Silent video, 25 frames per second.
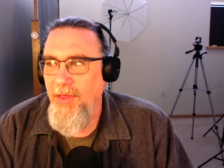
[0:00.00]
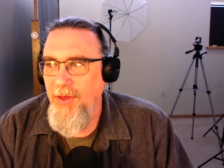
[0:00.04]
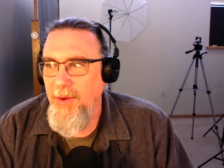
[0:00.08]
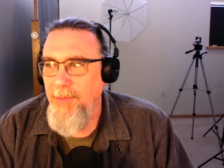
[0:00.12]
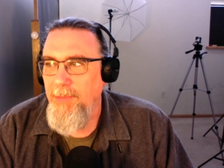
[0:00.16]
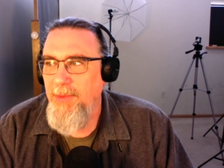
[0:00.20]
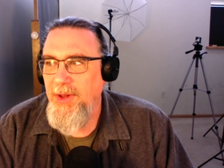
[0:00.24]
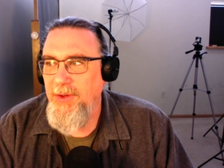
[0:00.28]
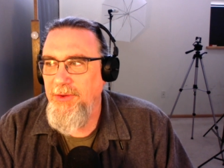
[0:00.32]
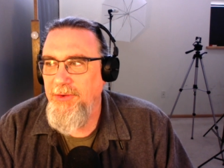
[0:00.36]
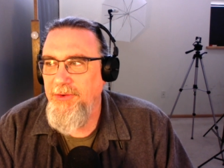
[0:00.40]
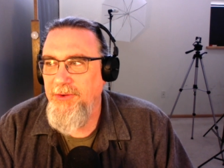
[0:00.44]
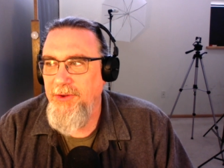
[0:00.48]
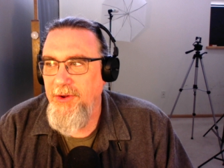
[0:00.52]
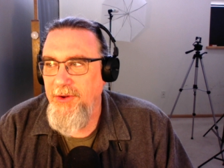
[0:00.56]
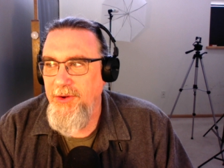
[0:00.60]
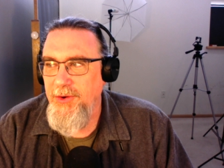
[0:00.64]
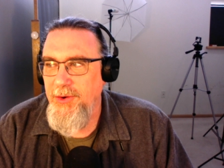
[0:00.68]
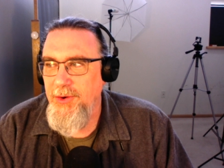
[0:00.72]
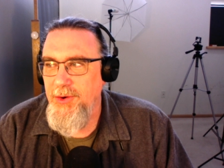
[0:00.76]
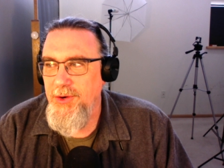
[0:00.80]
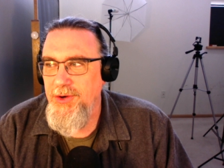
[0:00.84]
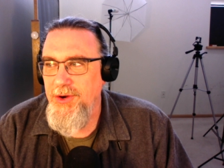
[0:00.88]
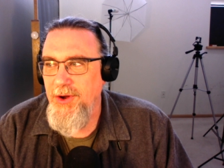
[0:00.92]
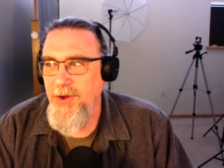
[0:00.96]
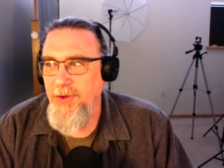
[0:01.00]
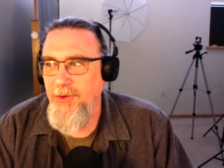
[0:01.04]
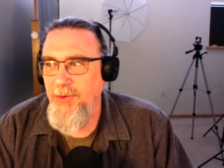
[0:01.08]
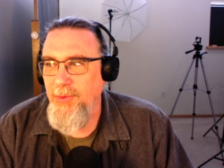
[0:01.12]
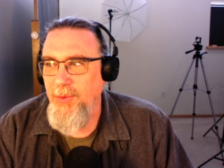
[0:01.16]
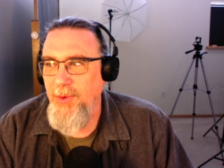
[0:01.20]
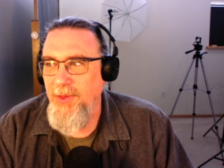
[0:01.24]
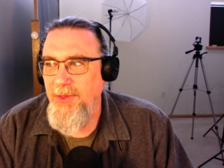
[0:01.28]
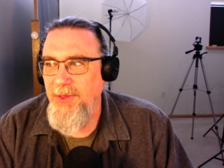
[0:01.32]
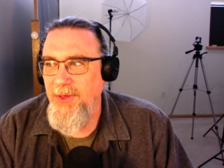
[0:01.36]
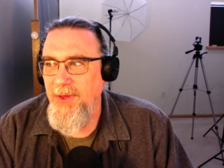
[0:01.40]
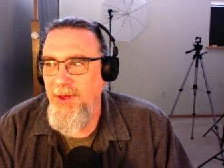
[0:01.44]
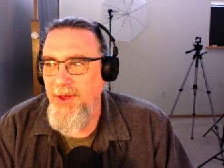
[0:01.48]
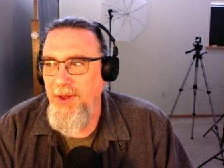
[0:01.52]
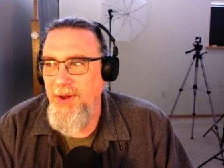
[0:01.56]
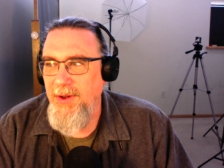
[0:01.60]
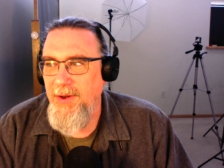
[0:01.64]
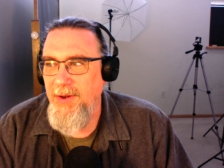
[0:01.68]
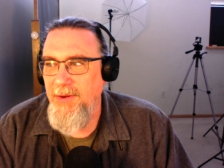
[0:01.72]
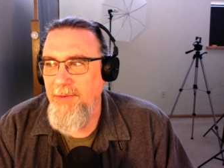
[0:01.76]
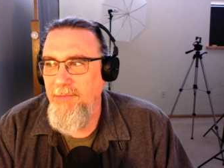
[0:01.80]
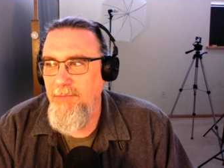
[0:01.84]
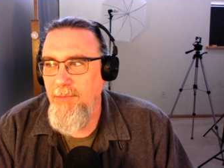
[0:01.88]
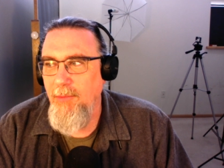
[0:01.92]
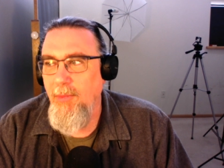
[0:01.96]
them institutions
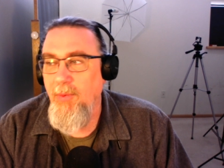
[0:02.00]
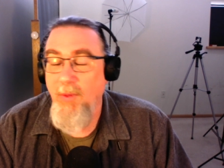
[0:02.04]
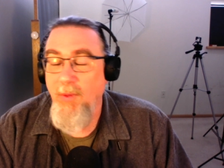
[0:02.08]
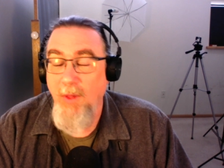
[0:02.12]
within